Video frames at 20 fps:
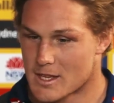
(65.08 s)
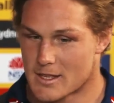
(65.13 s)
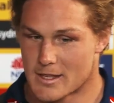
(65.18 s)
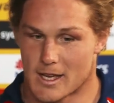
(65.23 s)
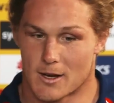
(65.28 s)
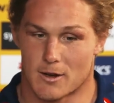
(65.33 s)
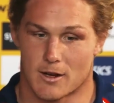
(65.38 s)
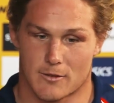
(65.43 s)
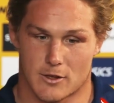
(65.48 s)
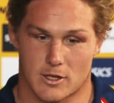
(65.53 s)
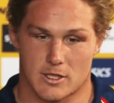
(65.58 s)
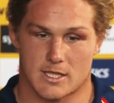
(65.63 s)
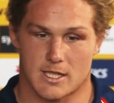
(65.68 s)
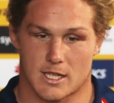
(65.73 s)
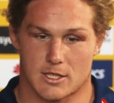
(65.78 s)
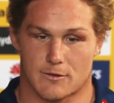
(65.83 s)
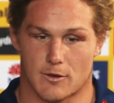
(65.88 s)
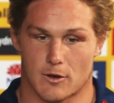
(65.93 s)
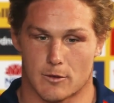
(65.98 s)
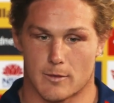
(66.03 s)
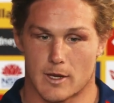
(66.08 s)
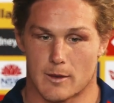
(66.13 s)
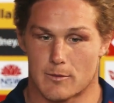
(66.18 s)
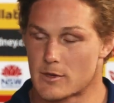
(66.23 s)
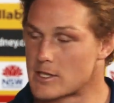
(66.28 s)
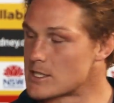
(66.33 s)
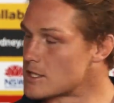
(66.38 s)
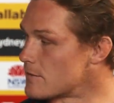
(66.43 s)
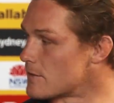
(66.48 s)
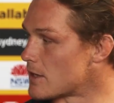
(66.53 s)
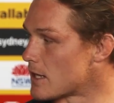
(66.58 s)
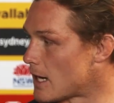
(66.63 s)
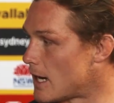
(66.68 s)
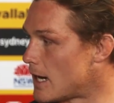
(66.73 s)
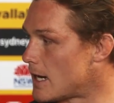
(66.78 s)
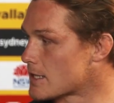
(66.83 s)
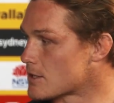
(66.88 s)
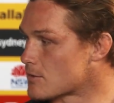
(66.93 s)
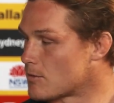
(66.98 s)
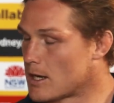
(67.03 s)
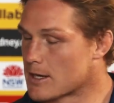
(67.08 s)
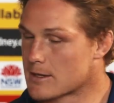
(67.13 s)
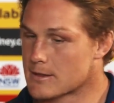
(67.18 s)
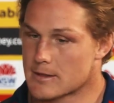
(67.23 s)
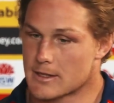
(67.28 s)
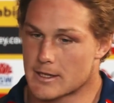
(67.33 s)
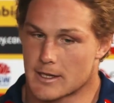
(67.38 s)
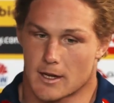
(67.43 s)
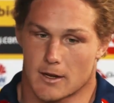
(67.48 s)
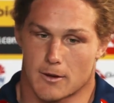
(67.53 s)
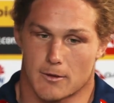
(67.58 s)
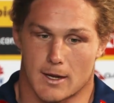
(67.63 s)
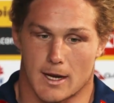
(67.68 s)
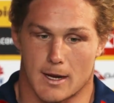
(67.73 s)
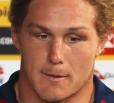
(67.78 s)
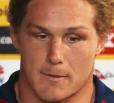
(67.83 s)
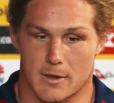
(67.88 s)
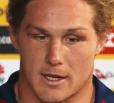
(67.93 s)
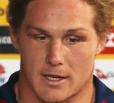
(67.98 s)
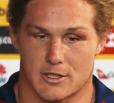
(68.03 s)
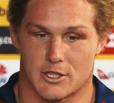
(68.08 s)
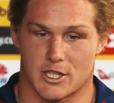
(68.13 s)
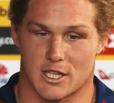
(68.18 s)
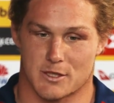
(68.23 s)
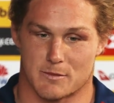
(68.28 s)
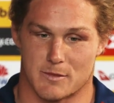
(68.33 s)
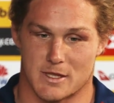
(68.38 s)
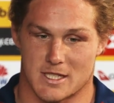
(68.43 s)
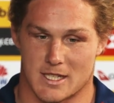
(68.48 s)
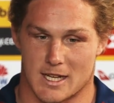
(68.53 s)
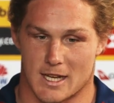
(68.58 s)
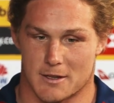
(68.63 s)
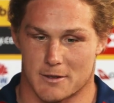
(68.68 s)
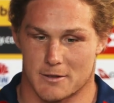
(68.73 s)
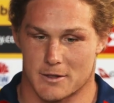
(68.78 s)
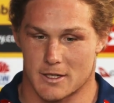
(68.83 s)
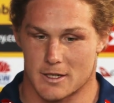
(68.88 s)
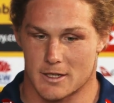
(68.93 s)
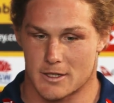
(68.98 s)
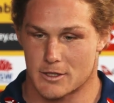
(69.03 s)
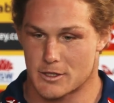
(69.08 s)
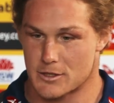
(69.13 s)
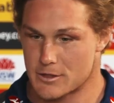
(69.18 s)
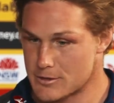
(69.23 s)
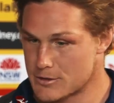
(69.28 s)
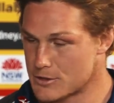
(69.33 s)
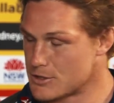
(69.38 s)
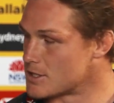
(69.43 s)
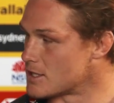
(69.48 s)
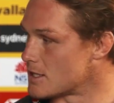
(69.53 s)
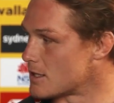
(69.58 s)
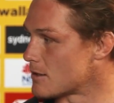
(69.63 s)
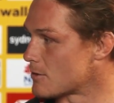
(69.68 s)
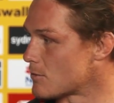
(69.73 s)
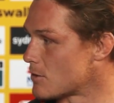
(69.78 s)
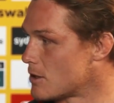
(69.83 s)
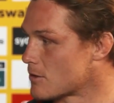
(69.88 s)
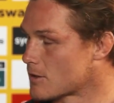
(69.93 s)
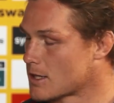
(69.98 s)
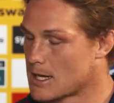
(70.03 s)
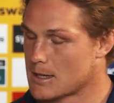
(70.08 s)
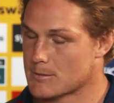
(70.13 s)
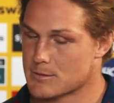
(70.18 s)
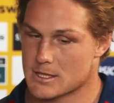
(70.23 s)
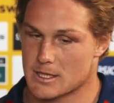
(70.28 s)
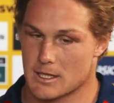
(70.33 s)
Yeah, well, I've got such fond memories of the last one, and just missed out on the New Zealand World Cup.